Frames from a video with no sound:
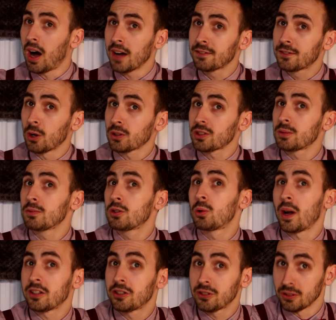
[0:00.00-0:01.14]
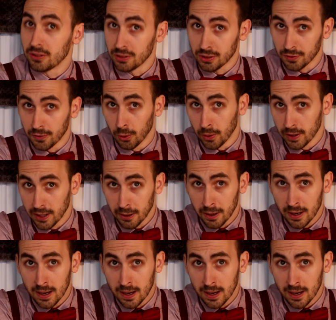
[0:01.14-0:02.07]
I've got some questions for you.